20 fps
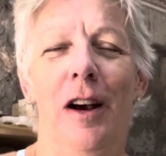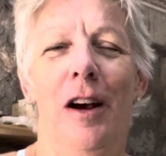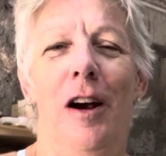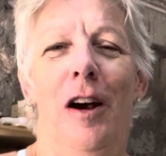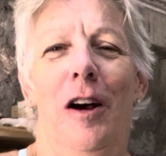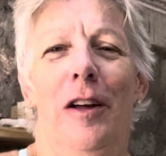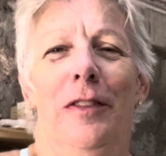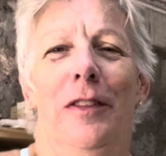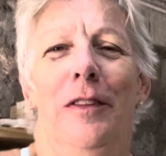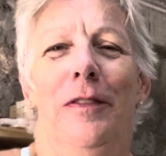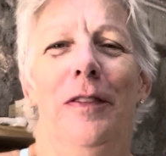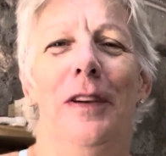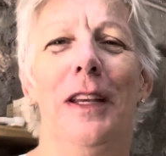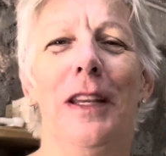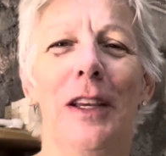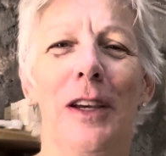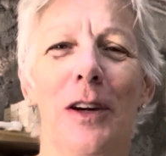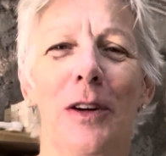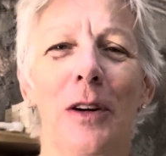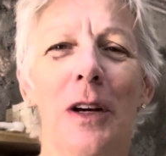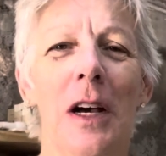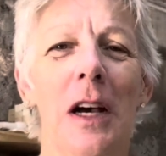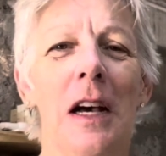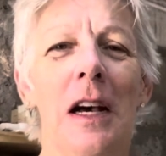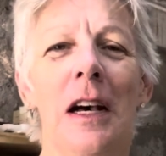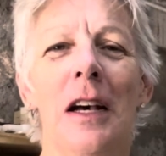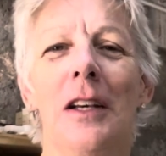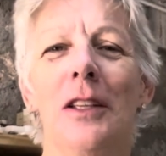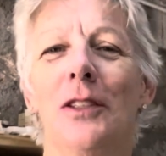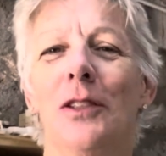on the video.
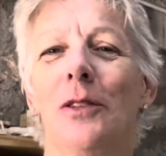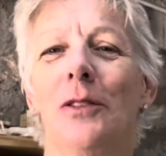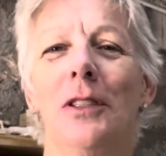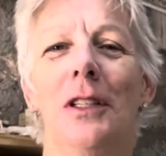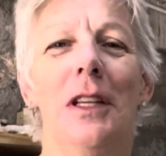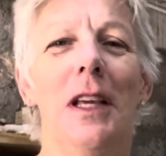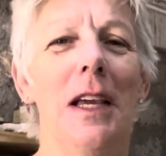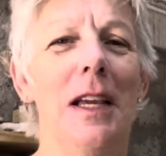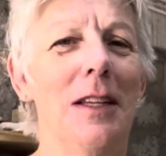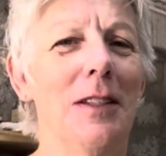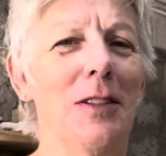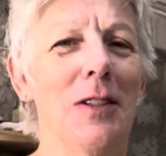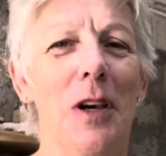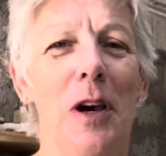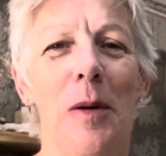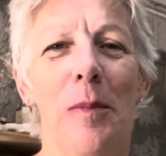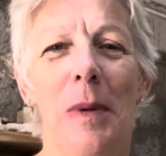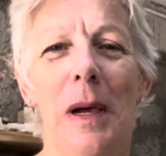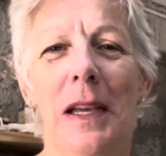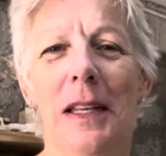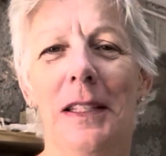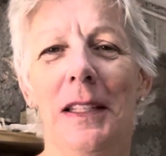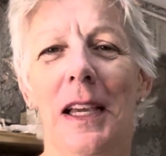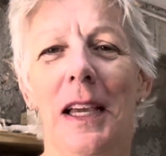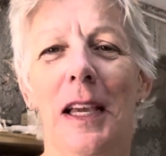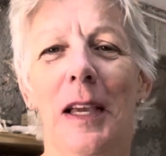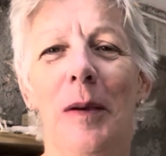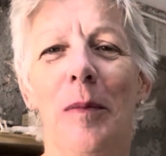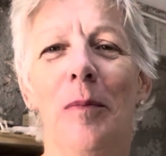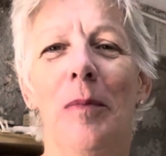So today is not my
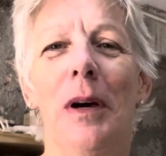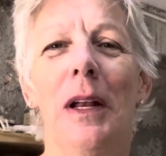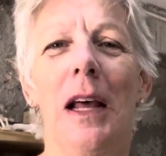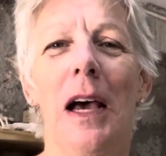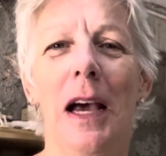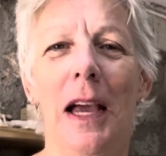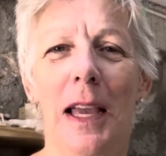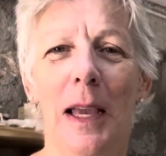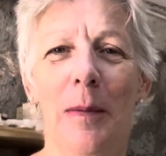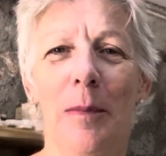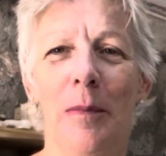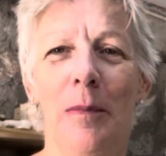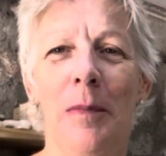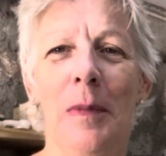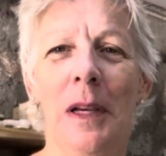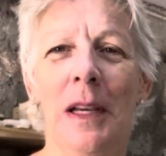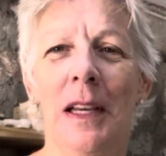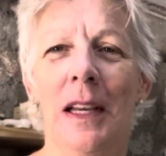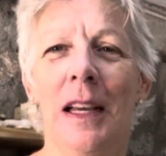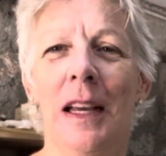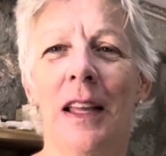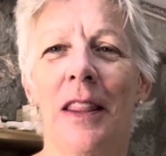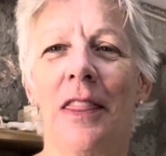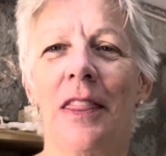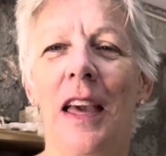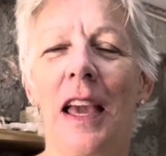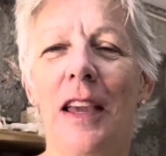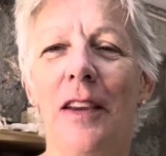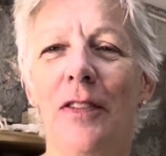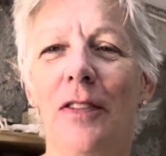day, but I am
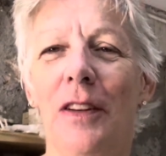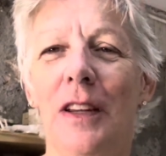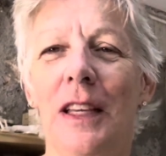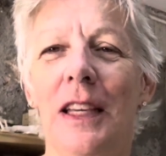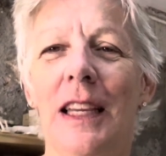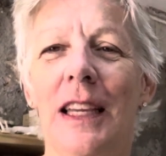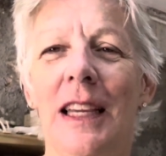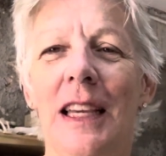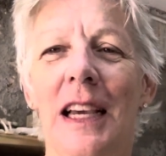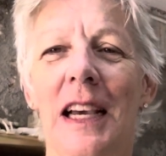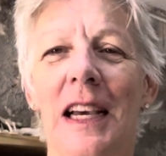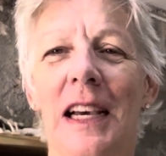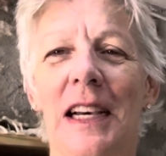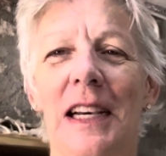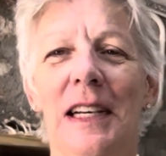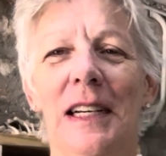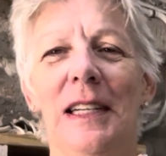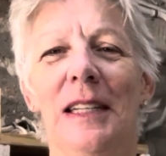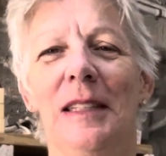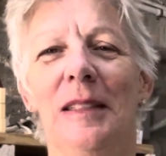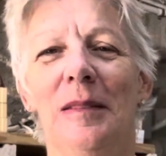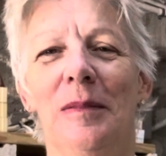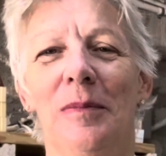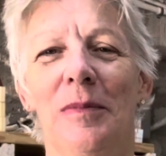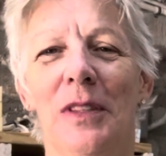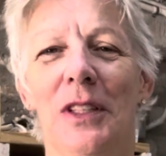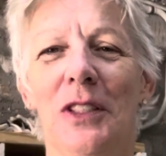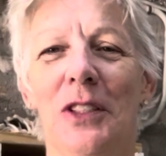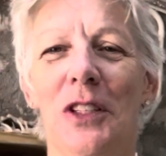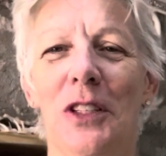thankfully,
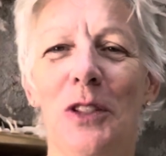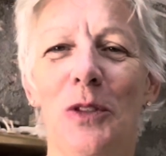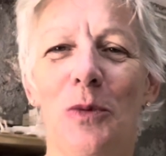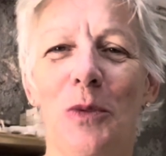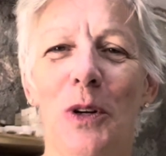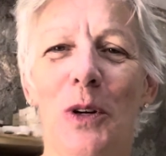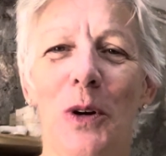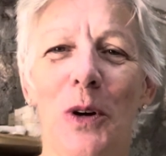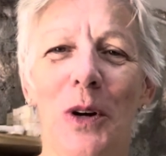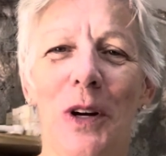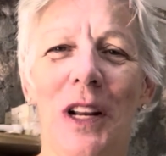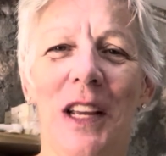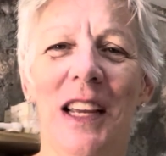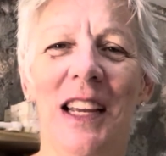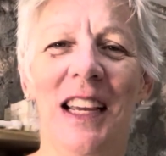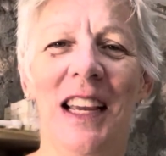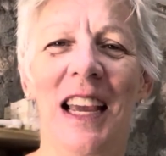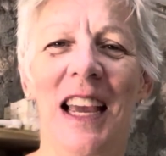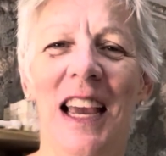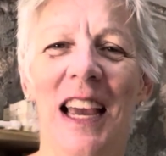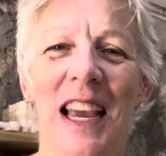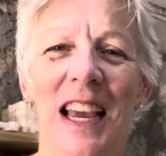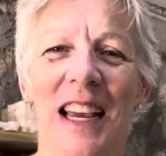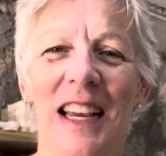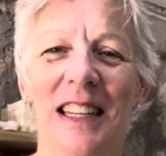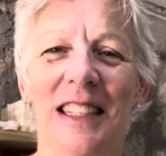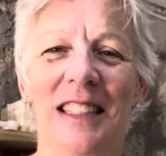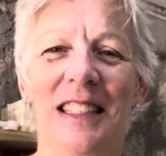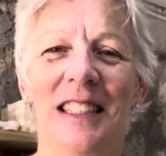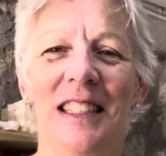this is recording
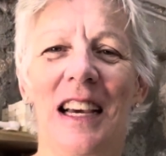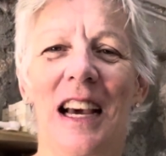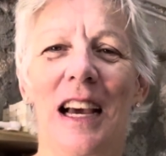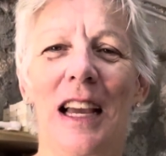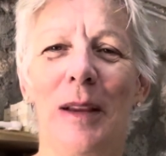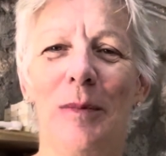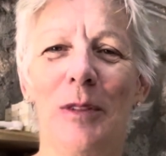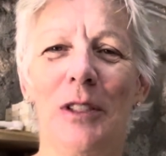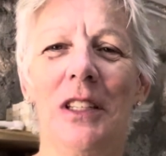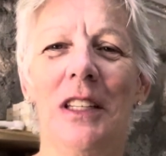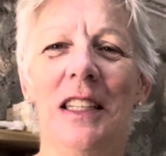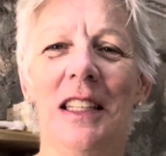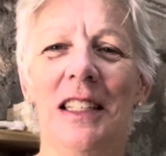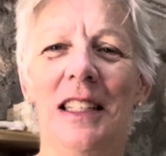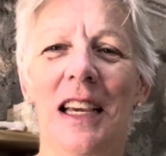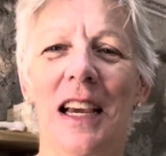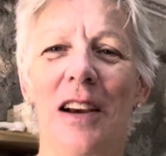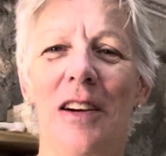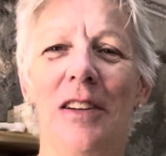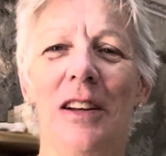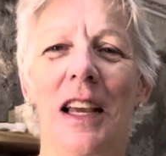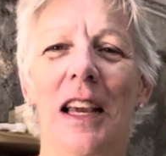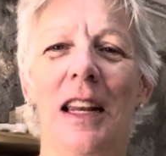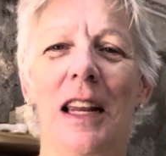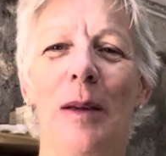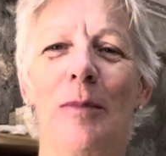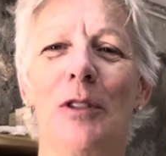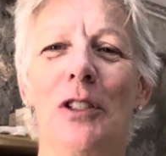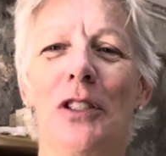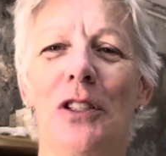and I'm sitting down and
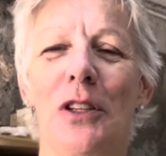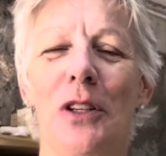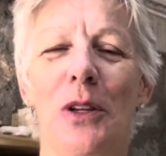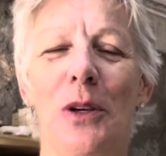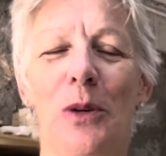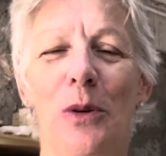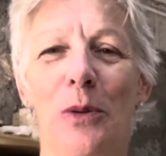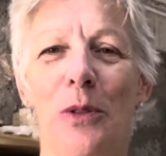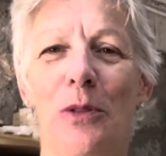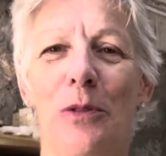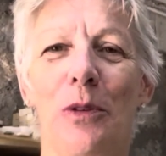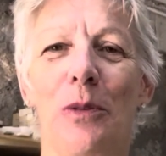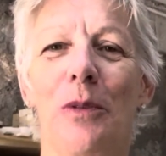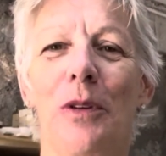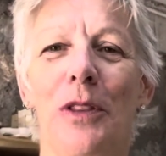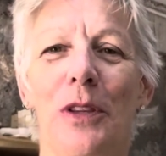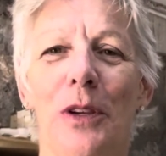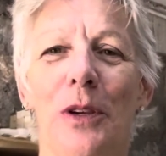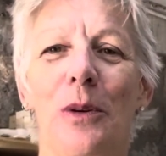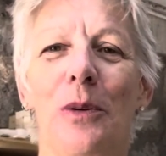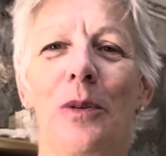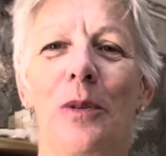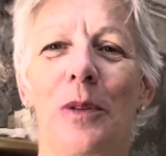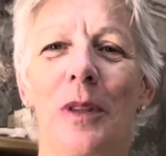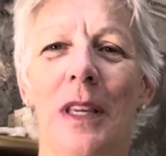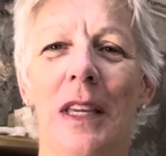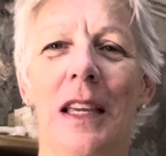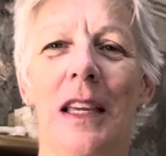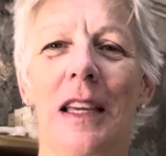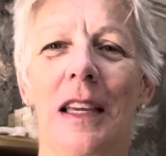I'm just going to go through with you
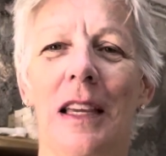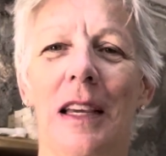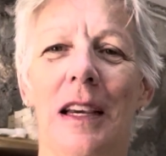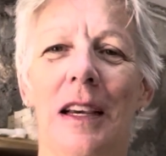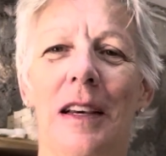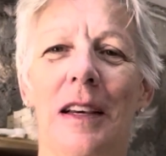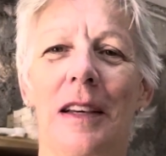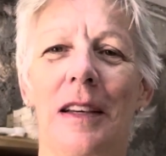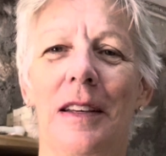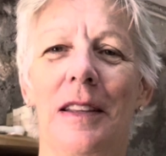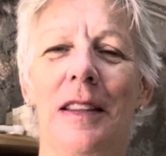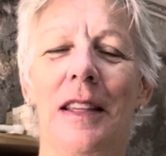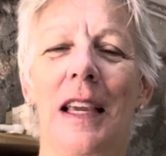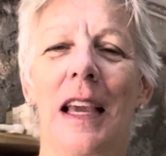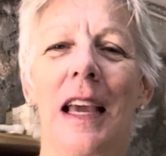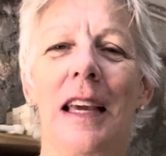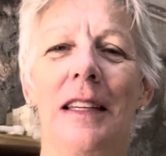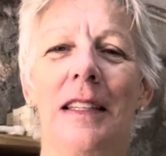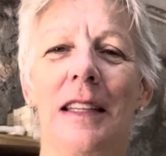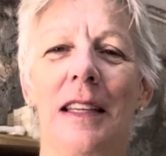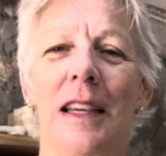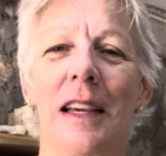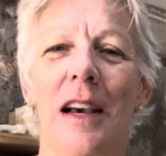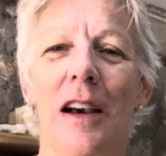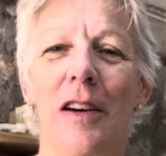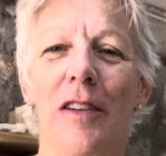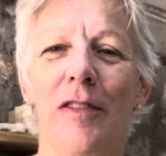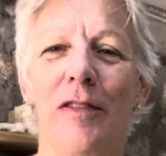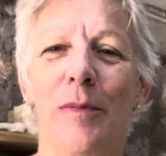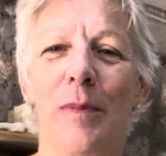the ending
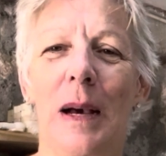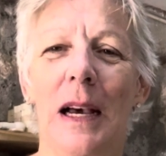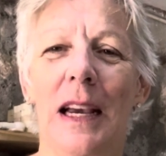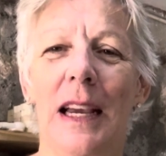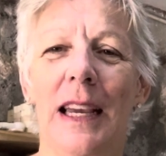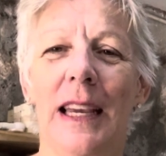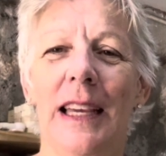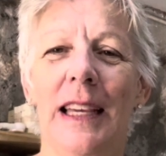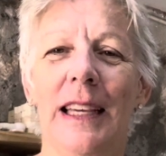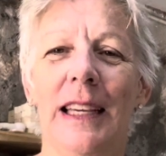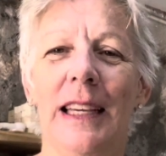of my